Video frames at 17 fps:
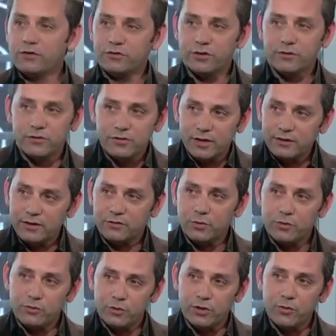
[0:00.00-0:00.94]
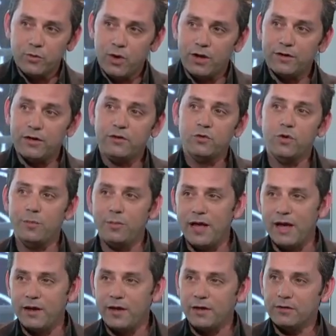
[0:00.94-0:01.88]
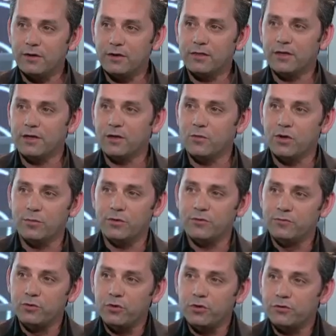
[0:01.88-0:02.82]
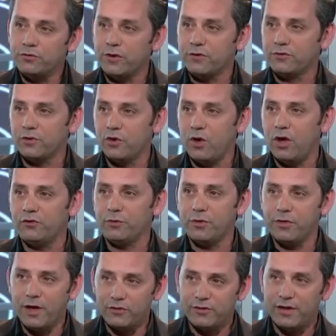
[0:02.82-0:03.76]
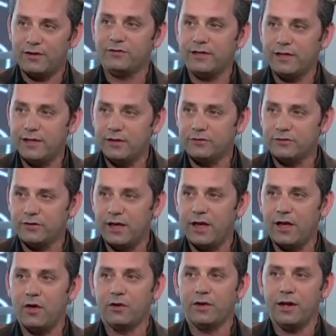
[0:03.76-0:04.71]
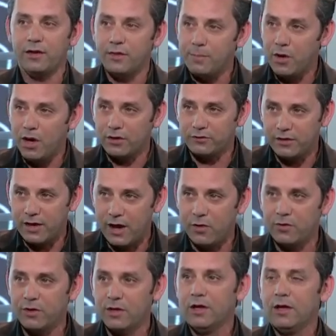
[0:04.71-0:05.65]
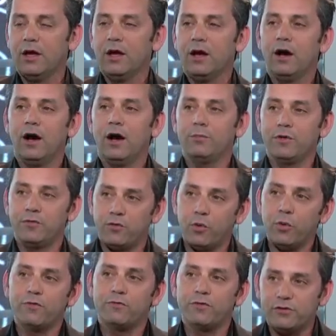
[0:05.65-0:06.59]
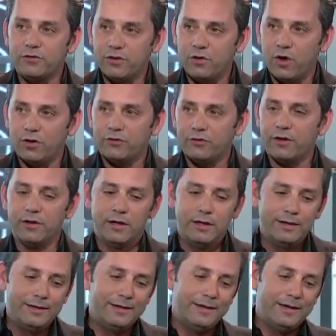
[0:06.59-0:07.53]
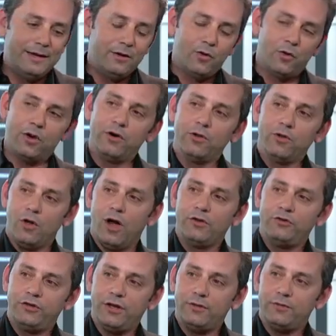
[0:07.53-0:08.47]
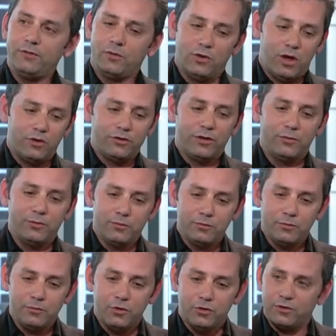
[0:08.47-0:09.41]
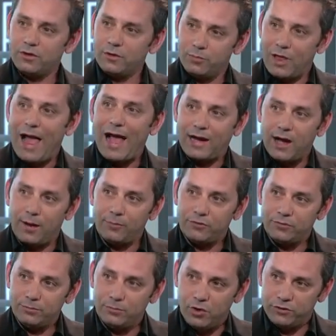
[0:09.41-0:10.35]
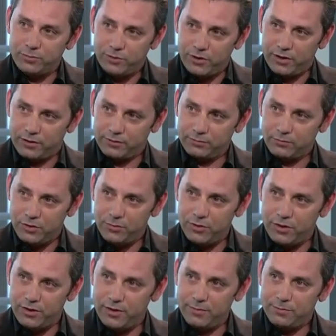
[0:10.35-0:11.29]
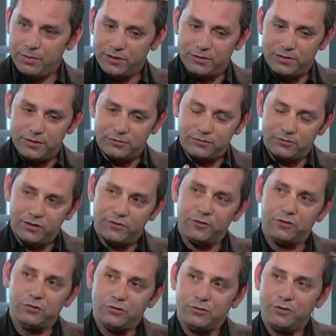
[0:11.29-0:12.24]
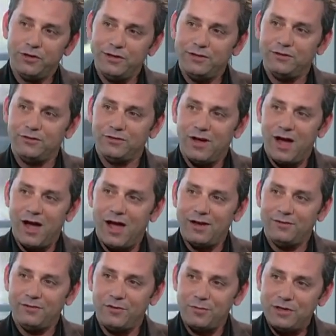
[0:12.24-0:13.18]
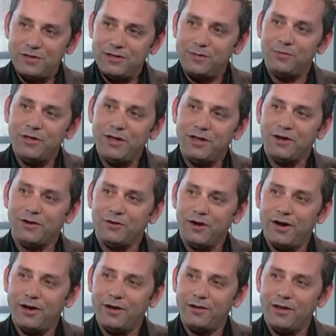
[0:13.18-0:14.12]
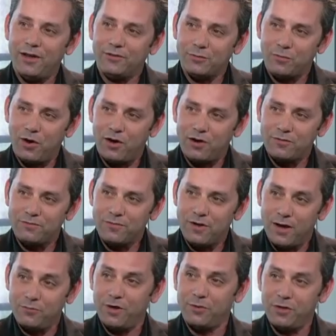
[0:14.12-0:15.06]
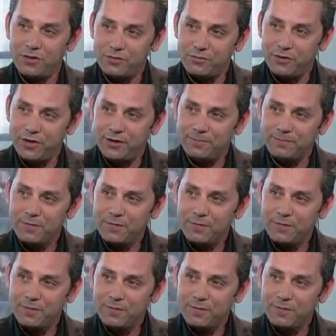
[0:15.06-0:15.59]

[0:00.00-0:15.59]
service like this, we really wanted to do a beta. I think it would have been foolish for us to launch it without testing it at scale, getting the bugs out before we officially launched it. In order to launch it, we're launching it using the Black Ops multiplayer community. But the service was really designed to be deeply integrated as a part of MW3.